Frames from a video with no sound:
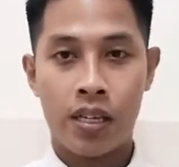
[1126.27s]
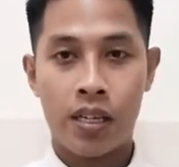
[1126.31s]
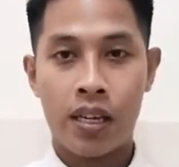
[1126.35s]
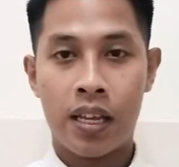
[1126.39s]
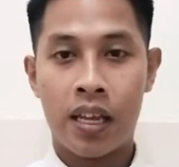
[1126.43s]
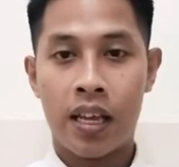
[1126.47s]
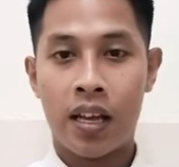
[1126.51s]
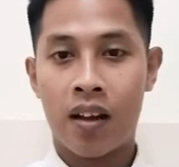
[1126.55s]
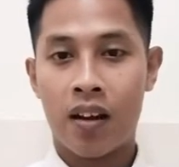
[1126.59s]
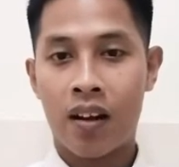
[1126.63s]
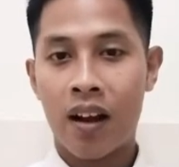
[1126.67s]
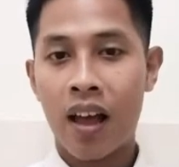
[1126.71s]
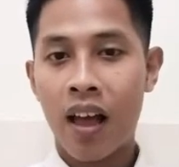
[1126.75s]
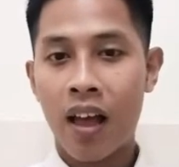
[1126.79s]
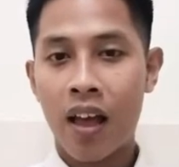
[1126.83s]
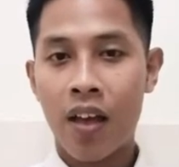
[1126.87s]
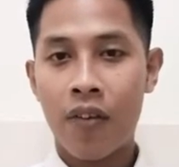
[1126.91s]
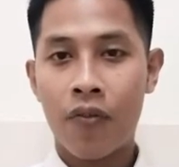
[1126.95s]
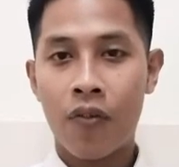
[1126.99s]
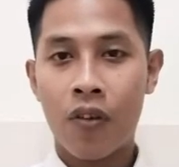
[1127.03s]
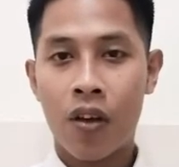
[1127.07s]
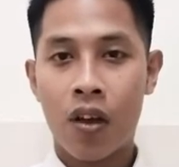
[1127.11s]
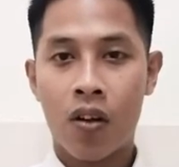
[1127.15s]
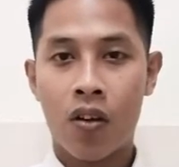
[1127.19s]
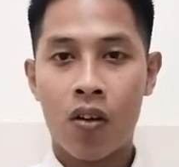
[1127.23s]
They
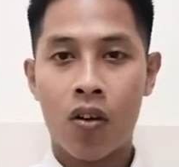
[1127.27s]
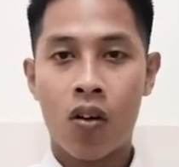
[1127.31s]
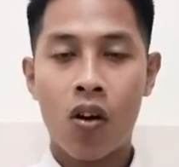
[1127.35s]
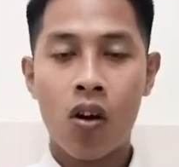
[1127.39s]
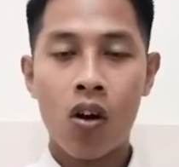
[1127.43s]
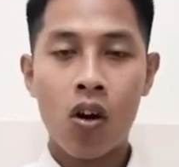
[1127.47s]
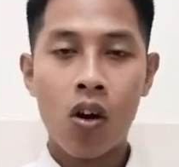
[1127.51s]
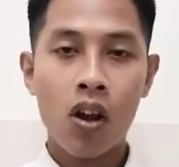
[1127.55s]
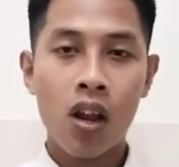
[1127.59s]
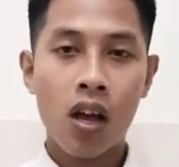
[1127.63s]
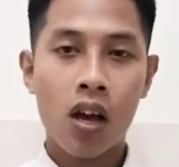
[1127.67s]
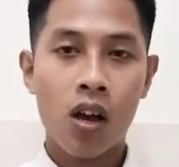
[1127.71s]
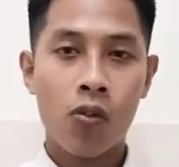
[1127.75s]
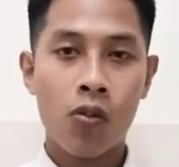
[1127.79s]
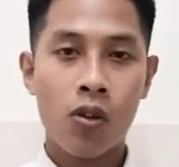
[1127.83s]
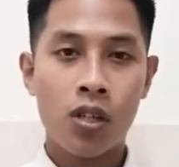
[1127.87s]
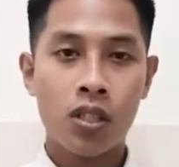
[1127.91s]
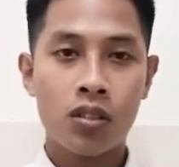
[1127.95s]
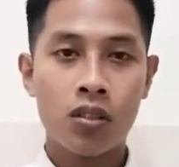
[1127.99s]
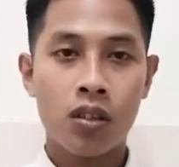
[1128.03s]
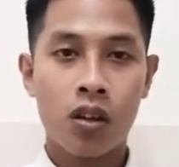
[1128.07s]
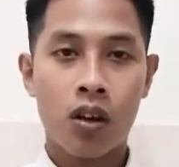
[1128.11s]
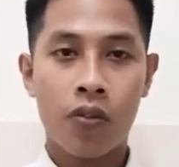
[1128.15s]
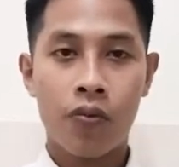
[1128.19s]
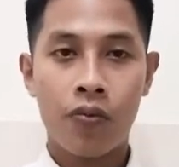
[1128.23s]
arrive at all
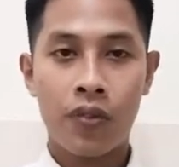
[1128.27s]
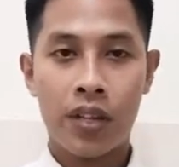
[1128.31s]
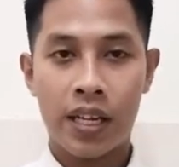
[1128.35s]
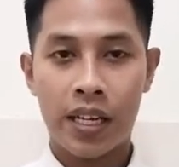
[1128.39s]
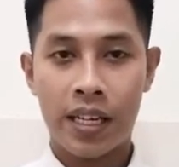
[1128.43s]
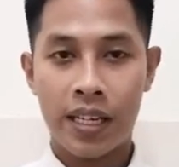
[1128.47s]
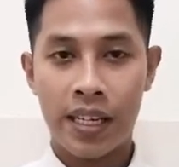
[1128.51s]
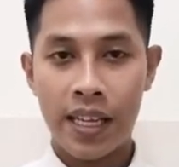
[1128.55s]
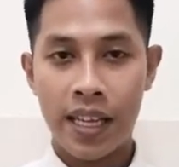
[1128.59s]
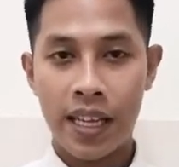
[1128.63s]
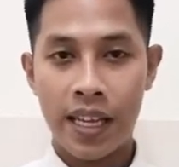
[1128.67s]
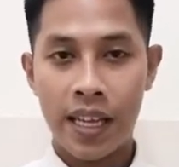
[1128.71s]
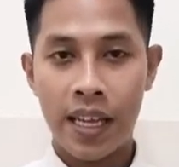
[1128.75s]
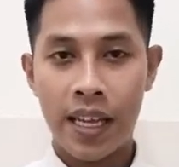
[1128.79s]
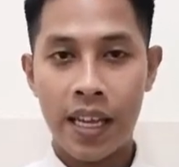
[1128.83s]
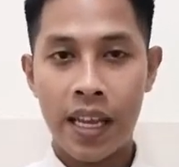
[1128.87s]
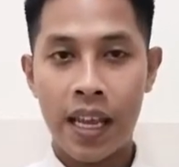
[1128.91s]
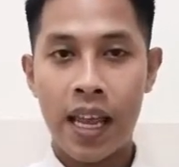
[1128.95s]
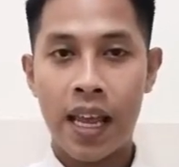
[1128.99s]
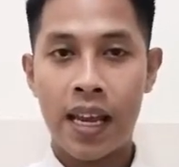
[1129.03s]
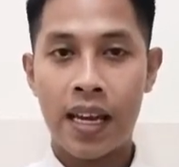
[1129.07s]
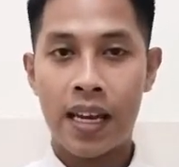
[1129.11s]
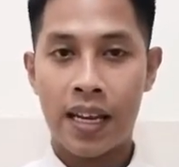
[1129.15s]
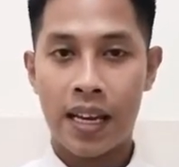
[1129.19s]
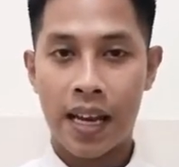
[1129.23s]
hours of the
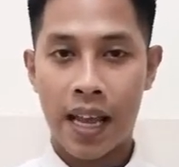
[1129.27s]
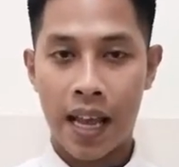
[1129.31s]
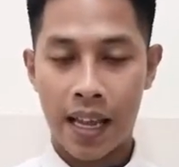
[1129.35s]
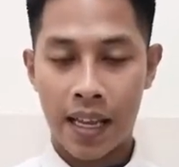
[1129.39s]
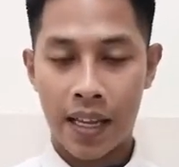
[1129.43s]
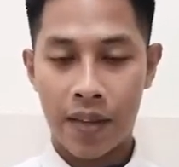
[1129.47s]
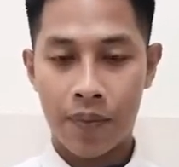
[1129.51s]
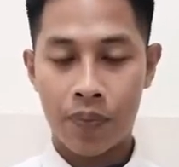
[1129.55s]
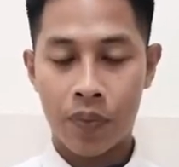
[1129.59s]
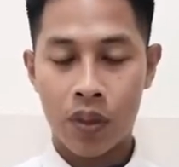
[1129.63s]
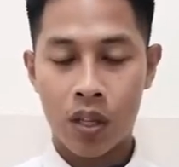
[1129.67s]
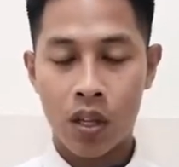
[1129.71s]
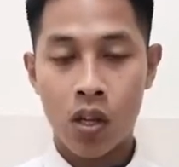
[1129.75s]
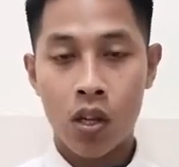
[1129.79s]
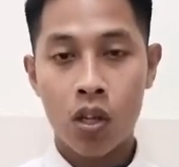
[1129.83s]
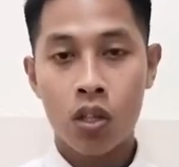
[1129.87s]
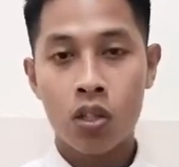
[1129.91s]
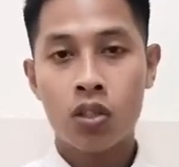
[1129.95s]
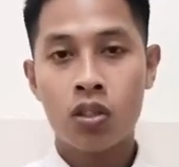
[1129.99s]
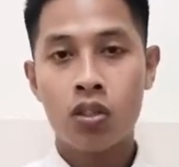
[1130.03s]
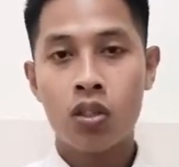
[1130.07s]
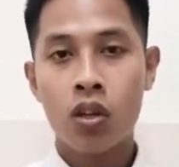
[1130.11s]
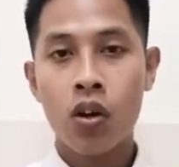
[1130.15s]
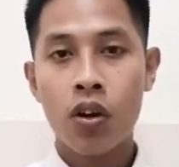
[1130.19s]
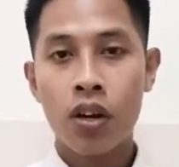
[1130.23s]
day and night,
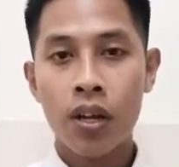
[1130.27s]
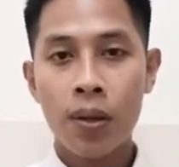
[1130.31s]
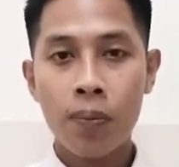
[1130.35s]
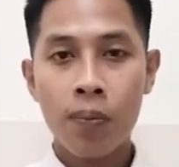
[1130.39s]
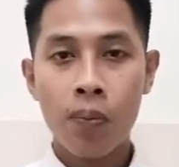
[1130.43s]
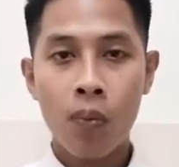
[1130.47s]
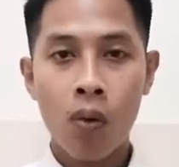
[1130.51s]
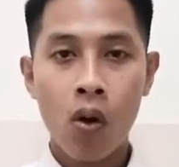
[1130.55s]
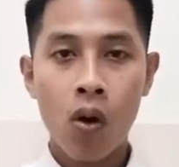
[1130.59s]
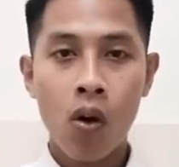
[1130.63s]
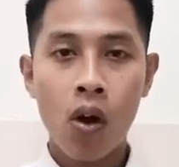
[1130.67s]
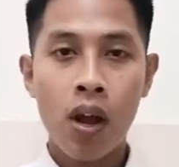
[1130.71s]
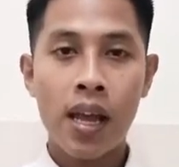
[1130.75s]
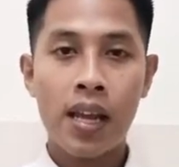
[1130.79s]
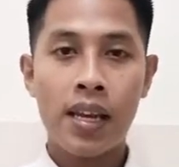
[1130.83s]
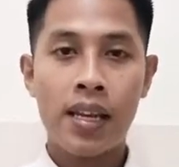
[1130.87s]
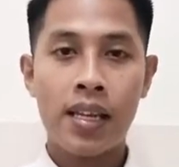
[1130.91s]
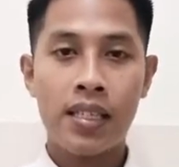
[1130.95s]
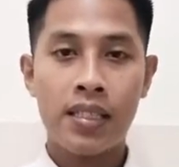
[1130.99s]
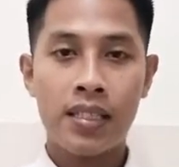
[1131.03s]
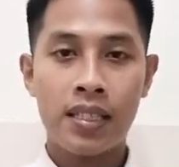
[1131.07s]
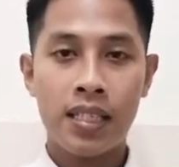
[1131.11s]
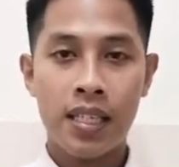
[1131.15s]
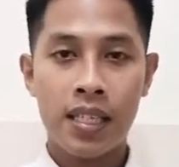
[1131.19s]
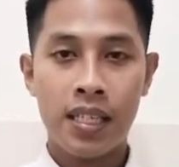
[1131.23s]
storing more
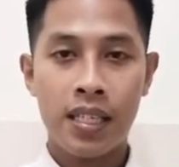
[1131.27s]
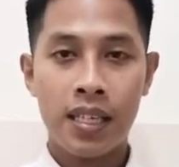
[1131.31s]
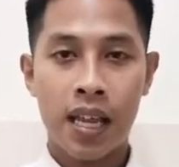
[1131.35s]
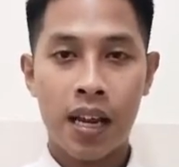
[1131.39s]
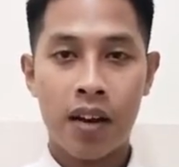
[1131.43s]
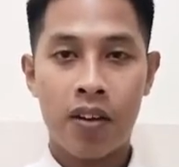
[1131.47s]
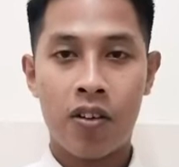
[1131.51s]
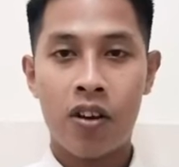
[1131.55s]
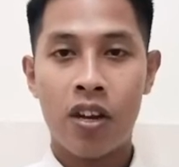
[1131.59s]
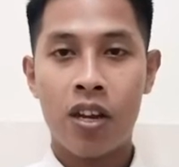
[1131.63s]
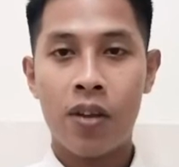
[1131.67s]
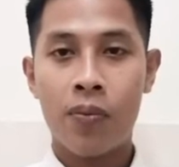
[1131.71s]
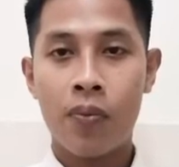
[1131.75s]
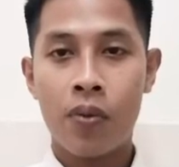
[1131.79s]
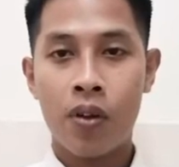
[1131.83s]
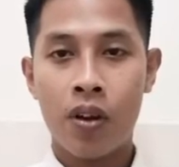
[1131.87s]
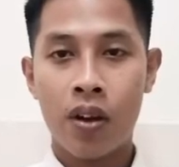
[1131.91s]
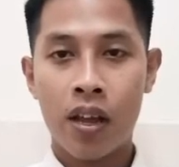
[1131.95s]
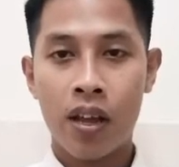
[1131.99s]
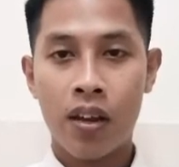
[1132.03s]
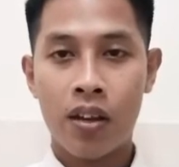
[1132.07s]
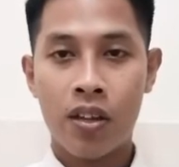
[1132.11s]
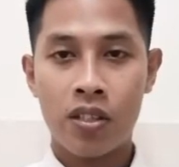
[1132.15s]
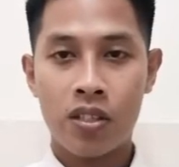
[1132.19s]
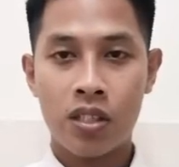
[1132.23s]
energy than
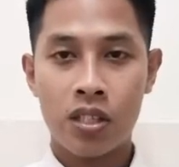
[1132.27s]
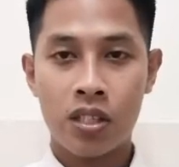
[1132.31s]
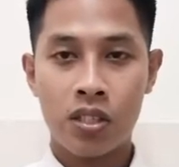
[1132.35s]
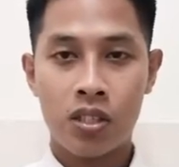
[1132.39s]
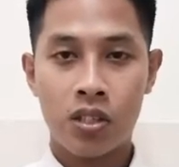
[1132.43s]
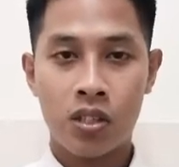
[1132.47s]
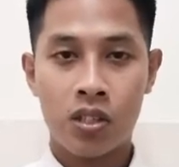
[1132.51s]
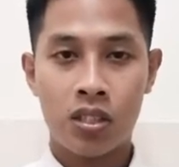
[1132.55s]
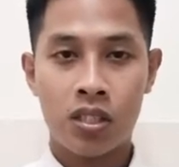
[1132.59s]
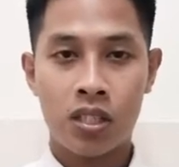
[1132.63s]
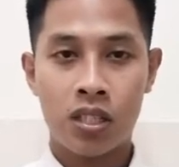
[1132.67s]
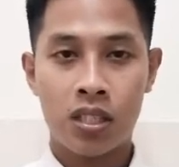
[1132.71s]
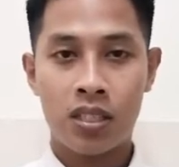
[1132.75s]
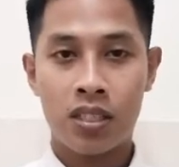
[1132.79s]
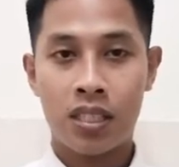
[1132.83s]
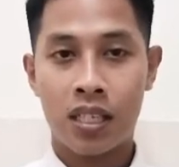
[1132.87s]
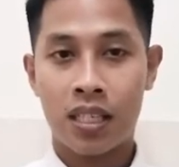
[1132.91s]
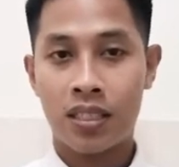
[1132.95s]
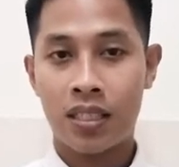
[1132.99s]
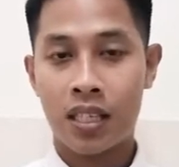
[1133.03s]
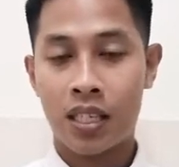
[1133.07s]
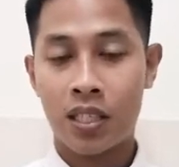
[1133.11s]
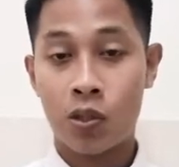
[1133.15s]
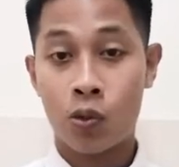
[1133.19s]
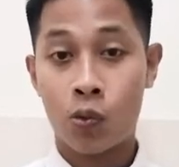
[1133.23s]
renewable energy sources
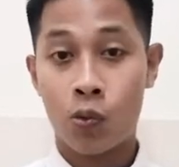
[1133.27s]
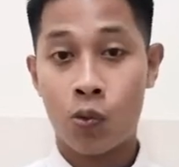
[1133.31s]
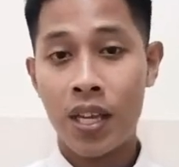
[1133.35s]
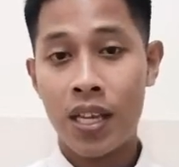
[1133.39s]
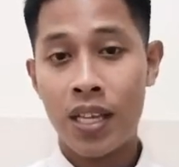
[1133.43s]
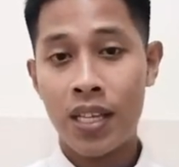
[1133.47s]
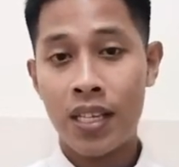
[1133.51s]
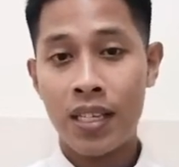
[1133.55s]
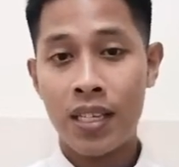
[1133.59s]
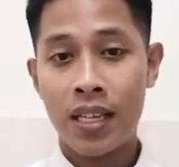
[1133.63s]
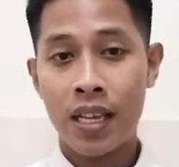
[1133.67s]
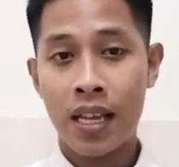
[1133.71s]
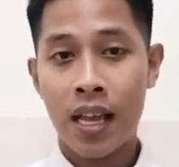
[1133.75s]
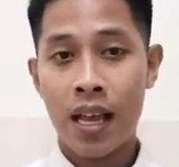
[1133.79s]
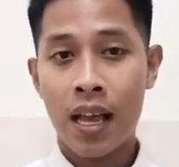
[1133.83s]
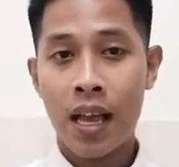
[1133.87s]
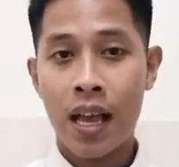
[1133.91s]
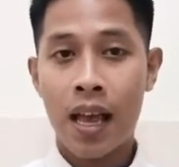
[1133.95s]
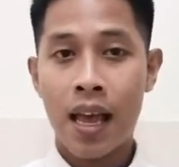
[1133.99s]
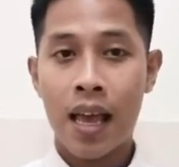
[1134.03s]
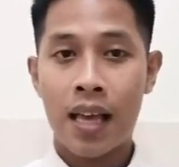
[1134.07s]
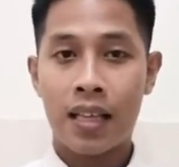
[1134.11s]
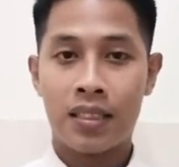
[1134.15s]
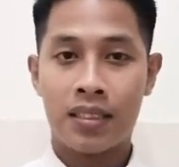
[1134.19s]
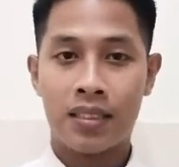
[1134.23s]
such as wind
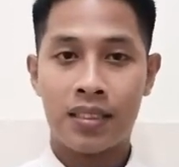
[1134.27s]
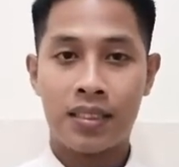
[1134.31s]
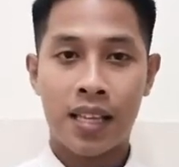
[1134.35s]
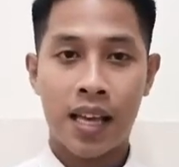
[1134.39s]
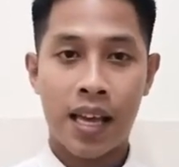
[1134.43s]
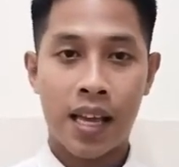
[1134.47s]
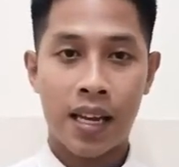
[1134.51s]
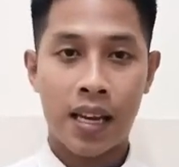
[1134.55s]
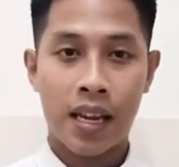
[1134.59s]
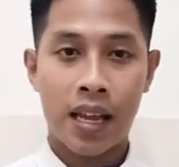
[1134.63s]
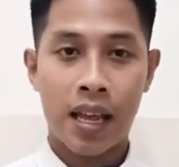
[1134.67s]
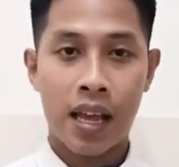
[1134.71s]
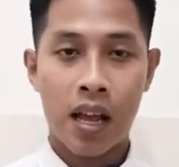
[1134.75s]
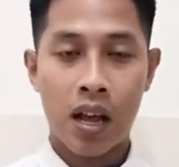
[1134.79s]
and sun.